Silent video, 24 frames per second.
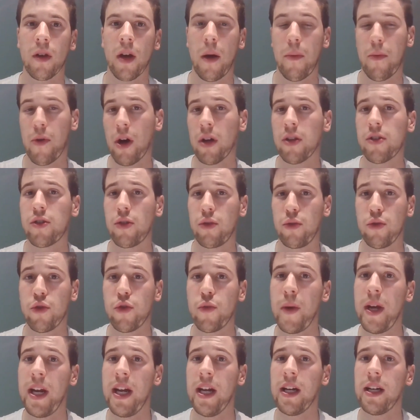abroad, so to
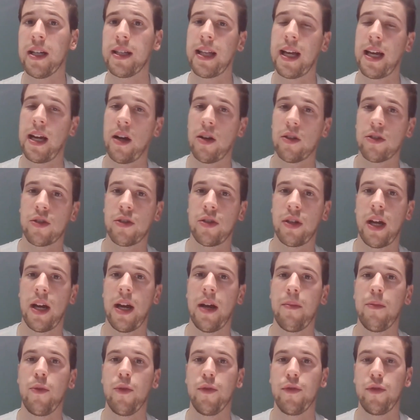Sweden, and then
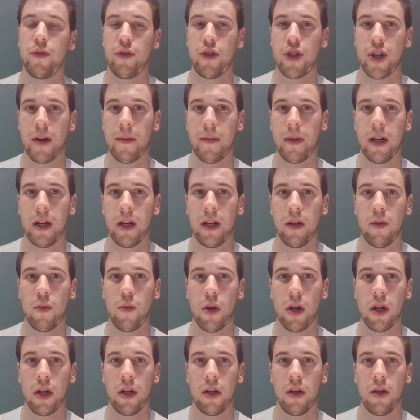I moved to Germany
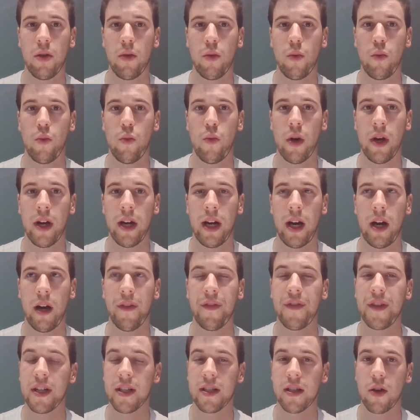
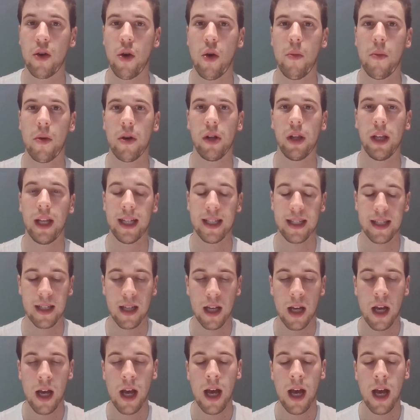1.5 years ago, more or less.